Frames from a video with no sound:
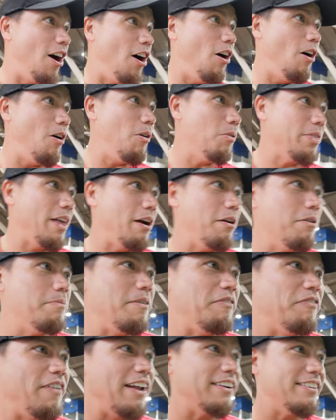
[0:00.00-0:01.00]
Oh, that would
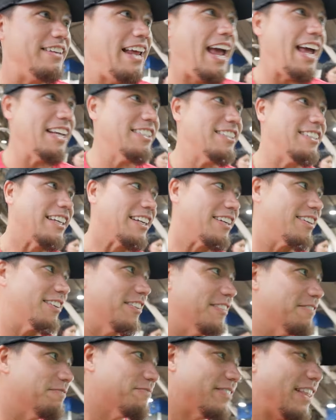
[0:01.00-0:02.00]
be fantastic.
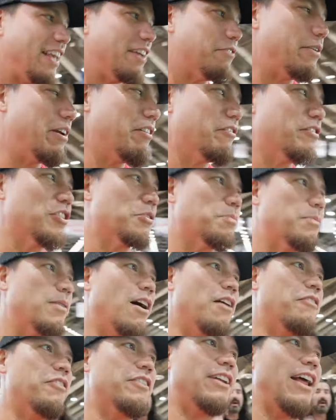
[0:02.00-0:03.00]
We have just been
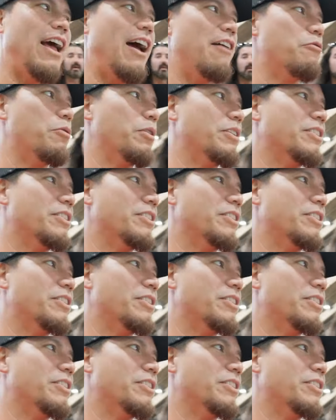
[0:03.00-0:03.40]
offered to have one